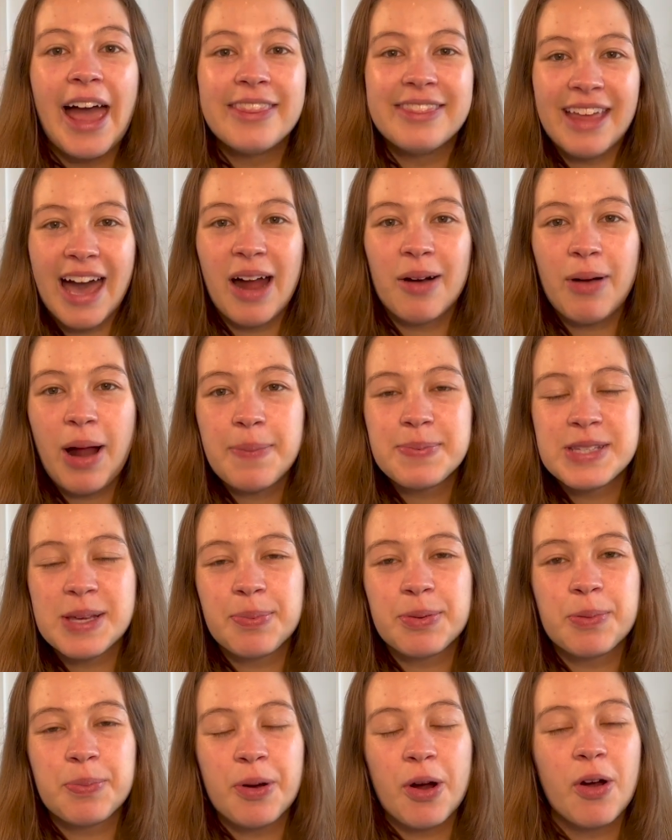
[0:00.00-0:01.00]
And that wraps
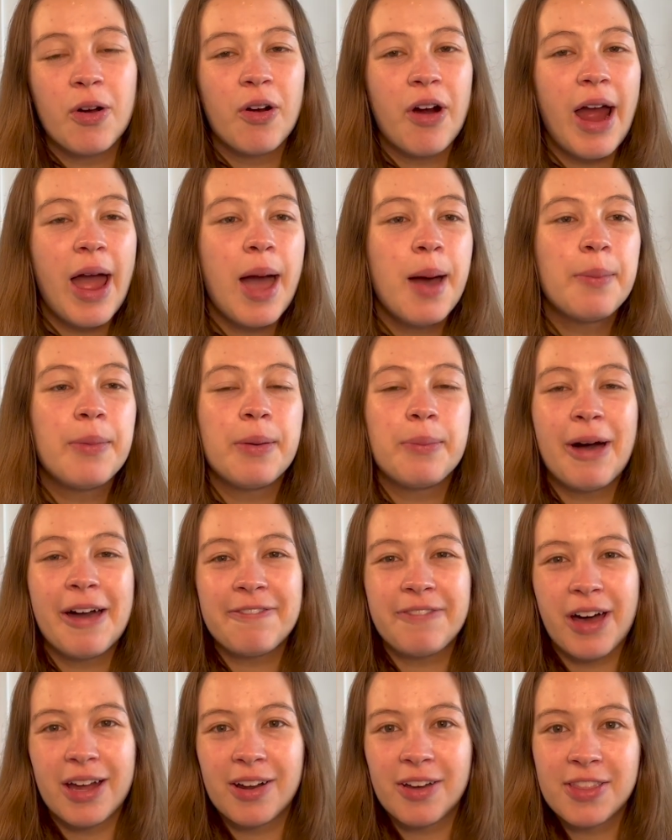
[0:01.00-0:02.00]
up the program.
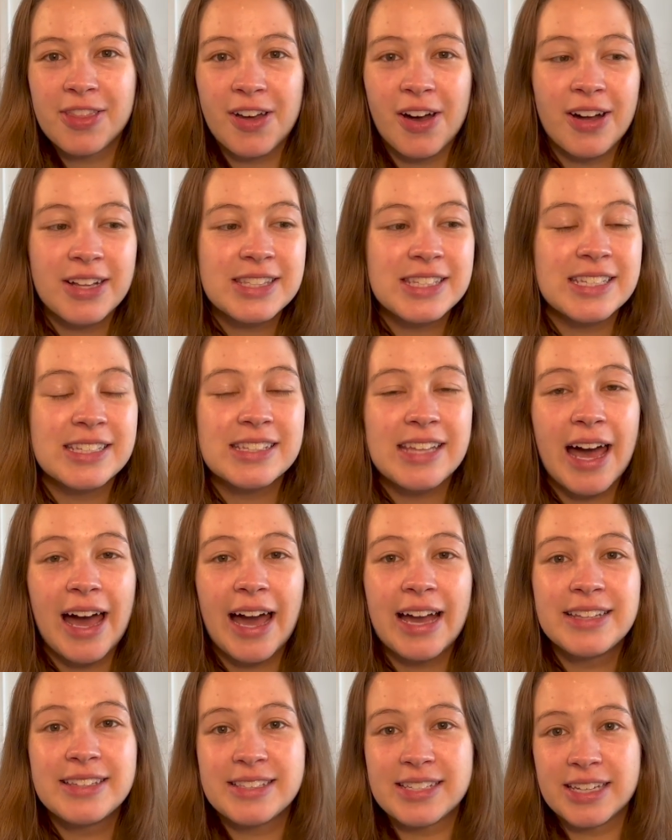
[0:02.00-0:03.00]
My final thoughts is that
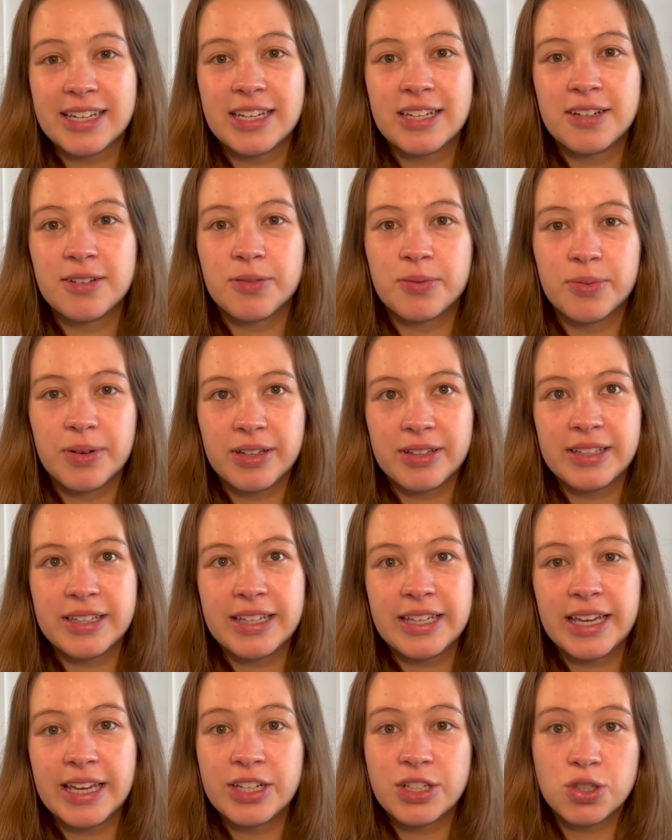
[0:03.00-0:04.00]
I did
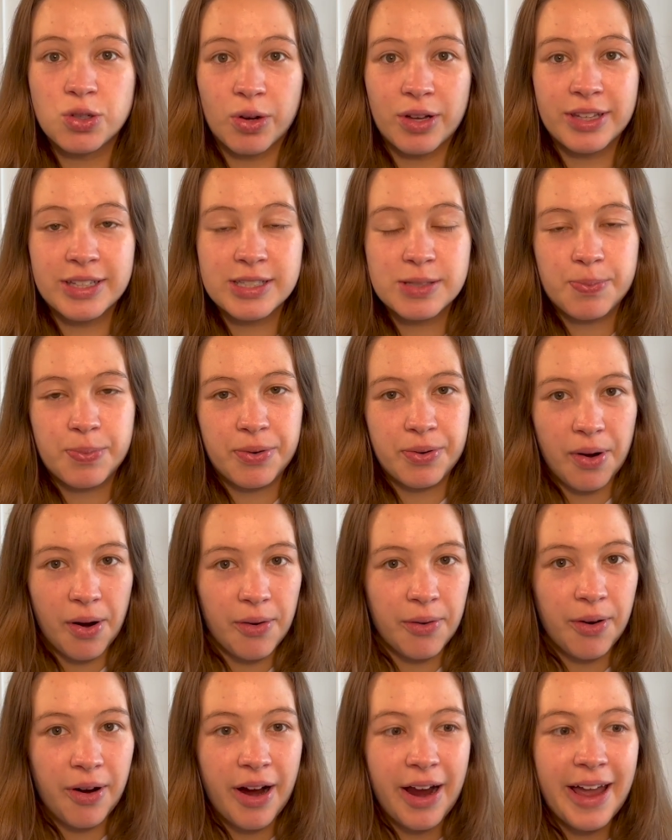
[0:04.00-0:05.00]
really enjoy this
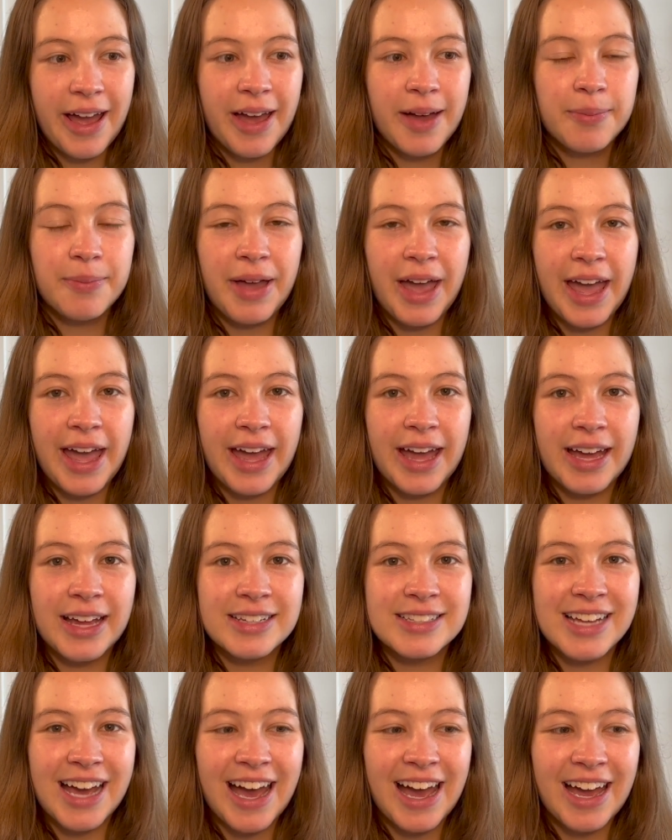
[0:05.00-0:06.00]
program
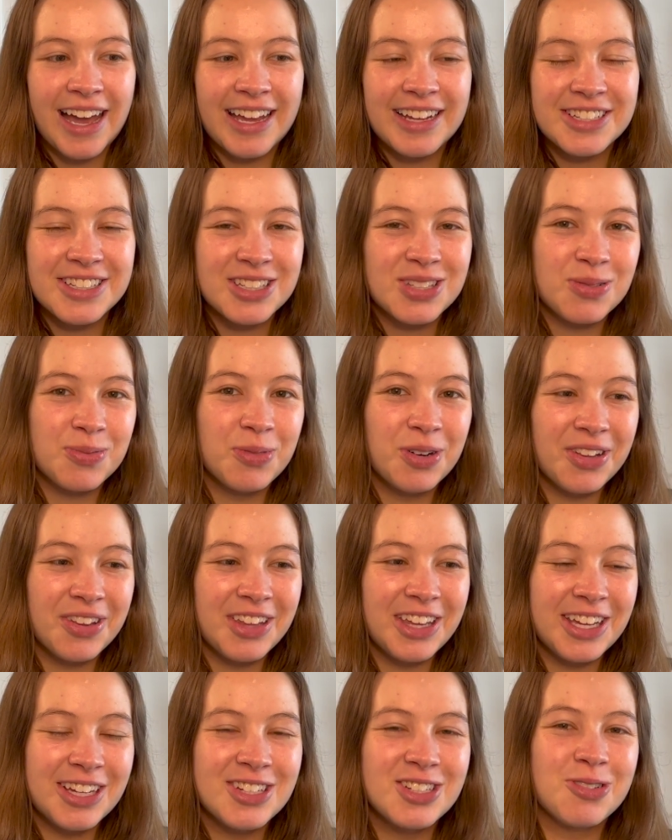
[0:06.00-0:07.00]
and I just
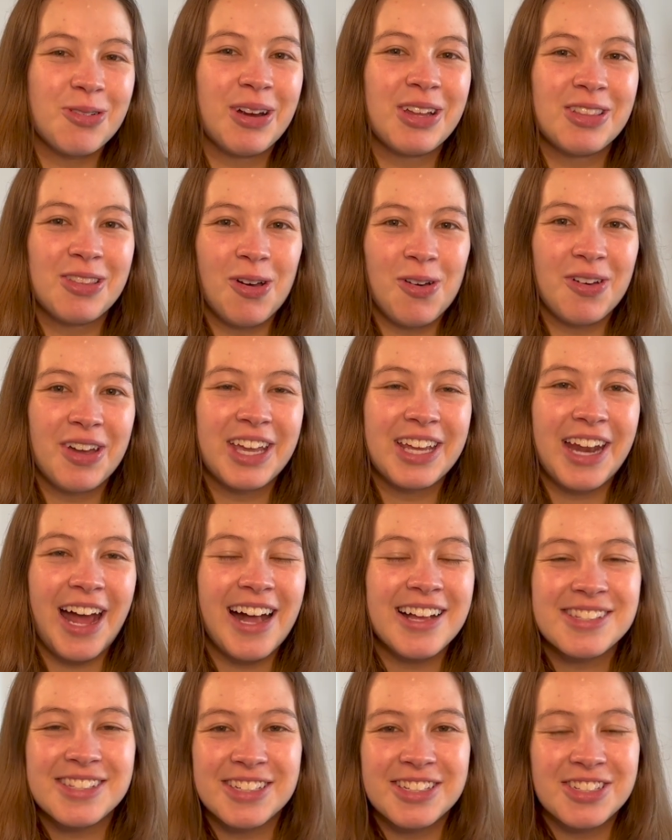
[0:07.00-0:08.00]
really enjoy Logan
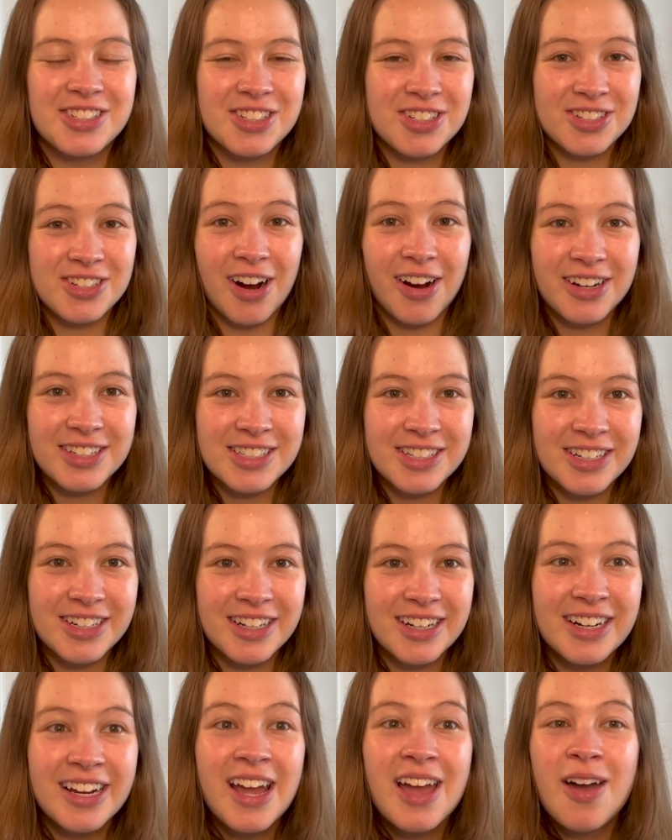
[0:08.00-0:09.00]
as an
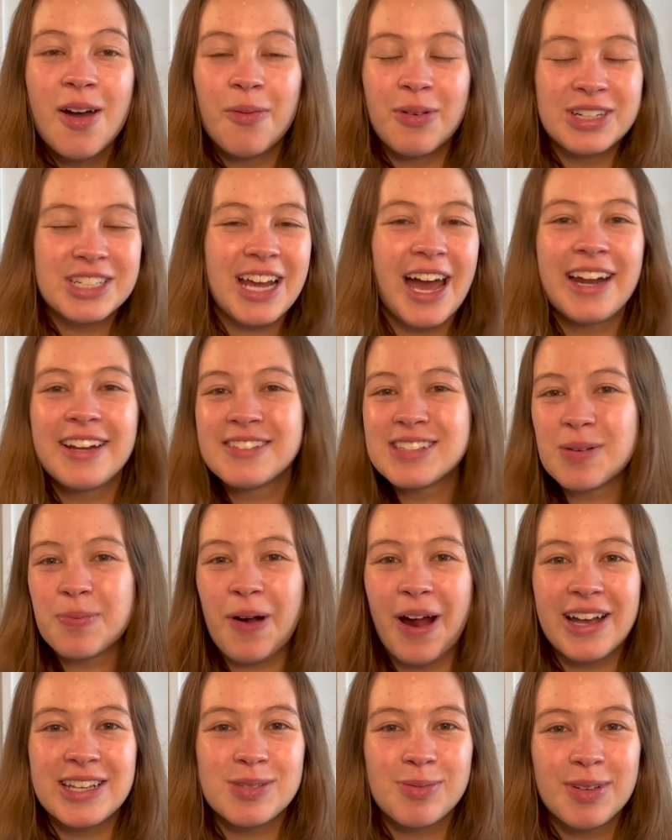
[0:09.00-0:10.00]
instructor, which kind of
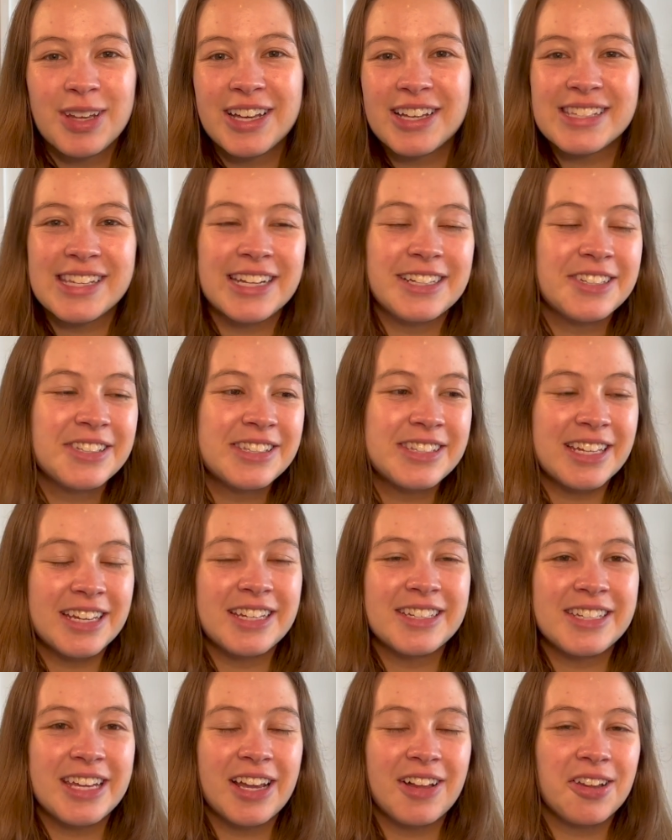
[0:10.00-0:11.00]
surprised me because I just
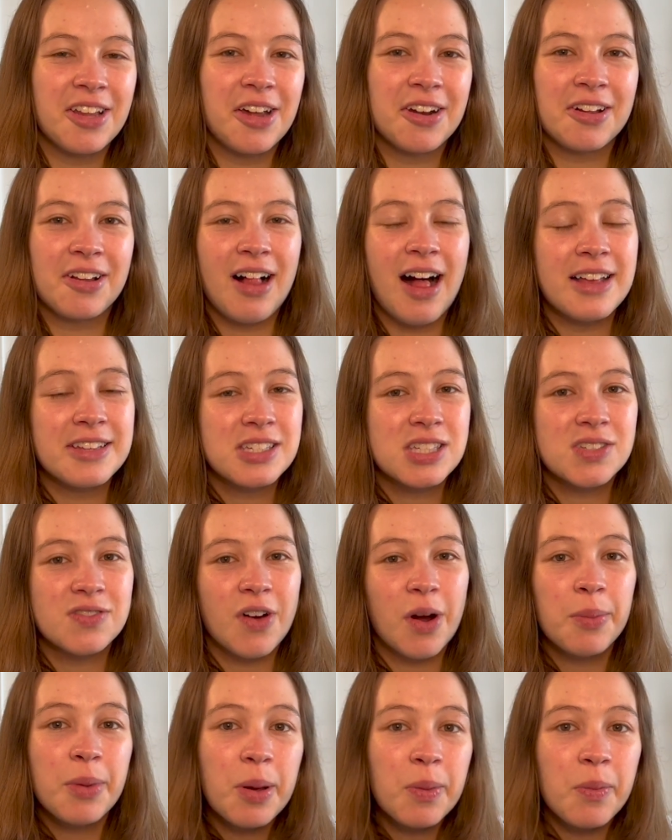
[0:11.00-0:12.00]
didn't take a lot of classes
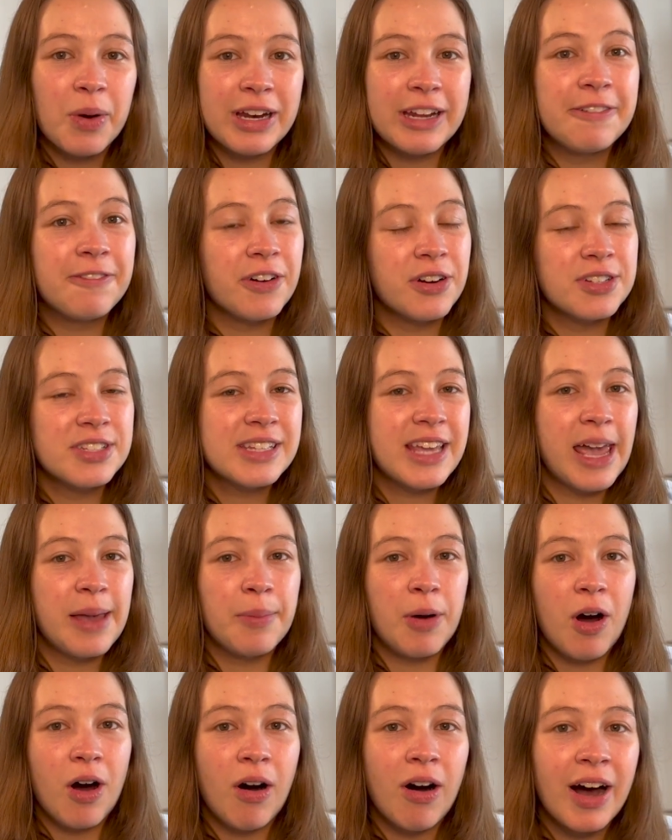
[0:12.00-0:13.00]
from him when he first
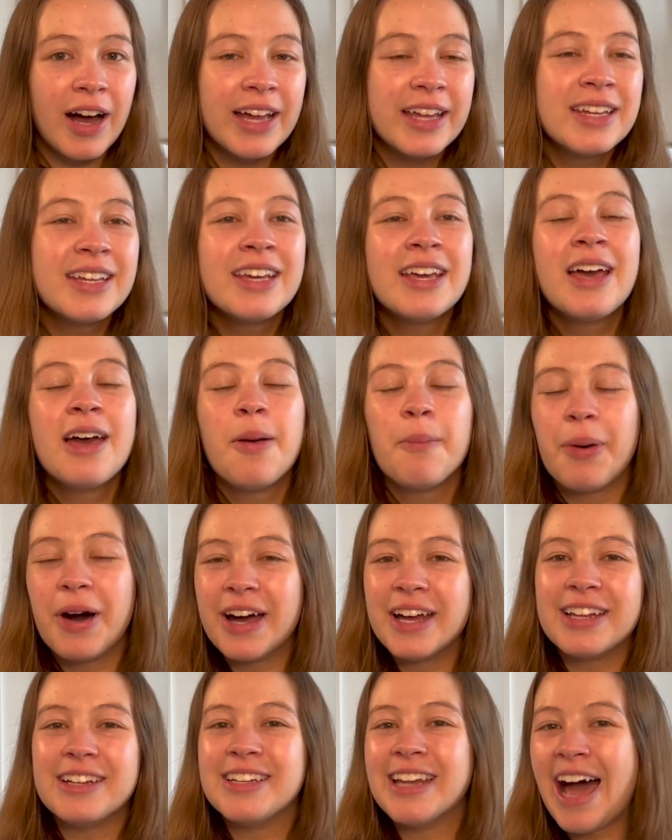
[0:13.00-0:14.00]
came on,
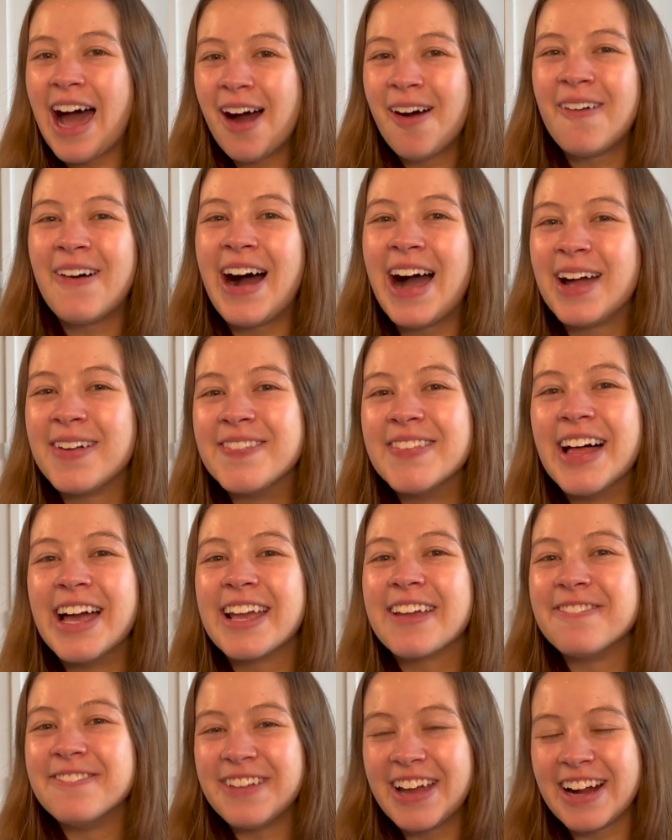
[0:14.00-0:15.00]
but now I'm
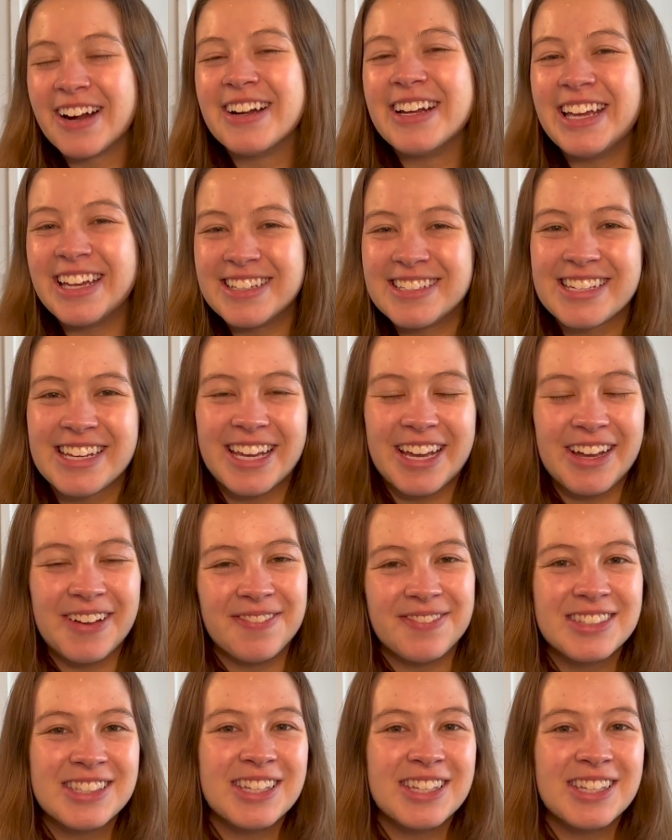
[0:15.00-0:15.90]
like very into him.